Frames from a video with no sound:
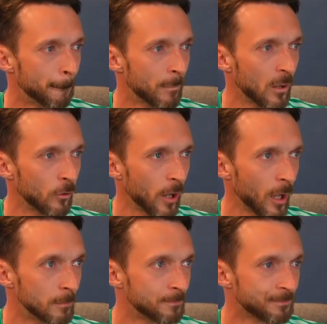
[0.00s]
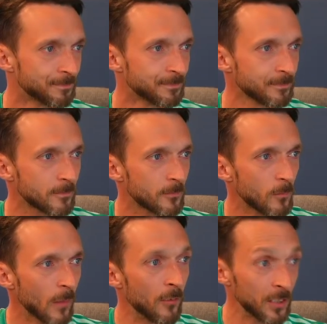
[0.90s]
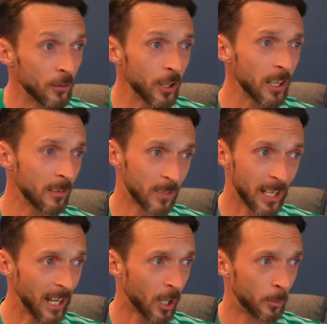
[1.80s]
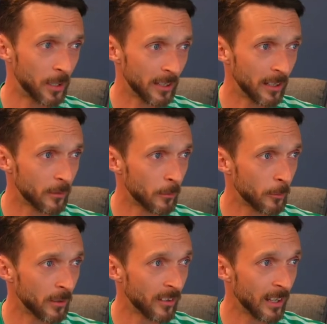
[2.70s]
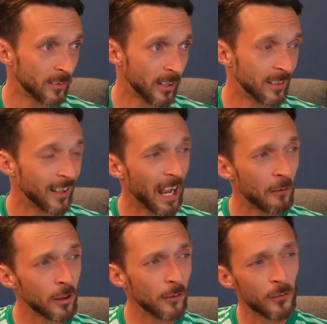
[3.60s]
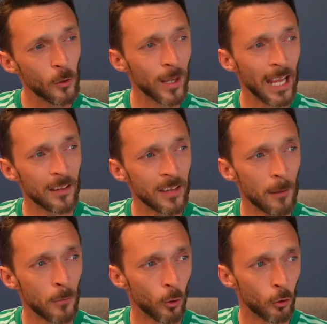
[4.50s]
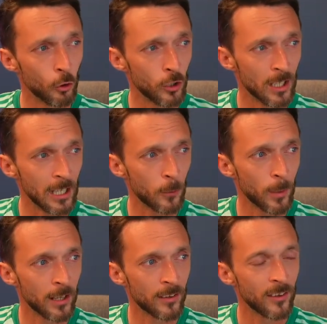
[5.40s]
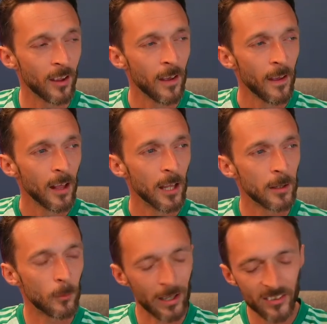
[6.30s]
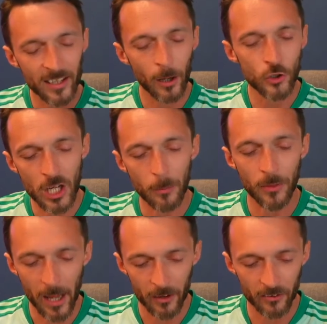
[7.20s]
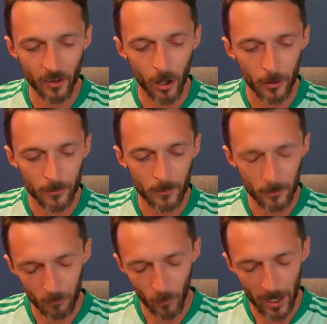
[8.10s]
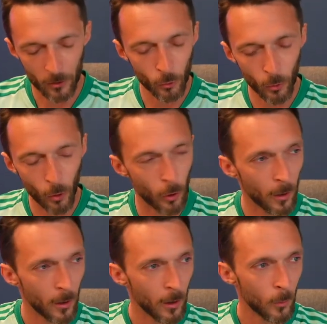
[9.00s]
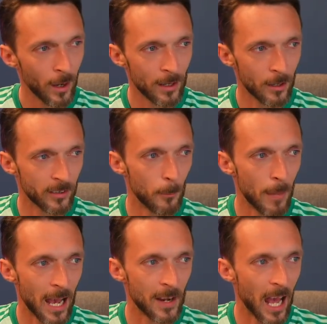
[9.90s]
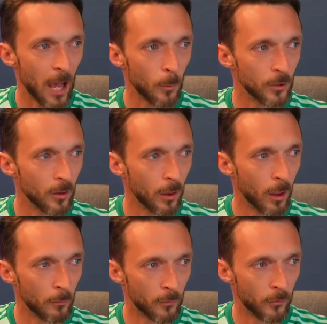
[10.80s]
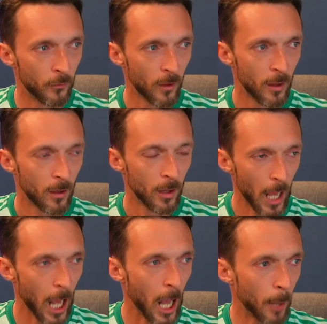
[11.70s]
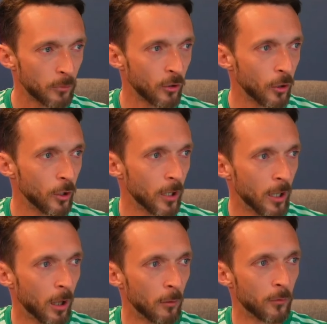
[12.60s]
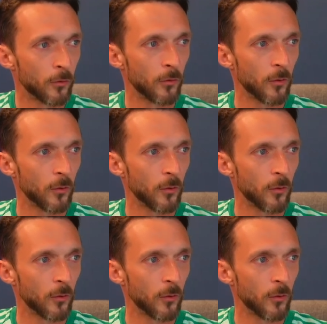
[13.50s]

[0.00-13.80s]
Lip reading: So yeah, I've had a really great couple of days, it must be said, and like I really feel we're getting that Mulgrew unique, because like when I seen how cheap the SR that Hendo got went, I was like, man, I would absolutely love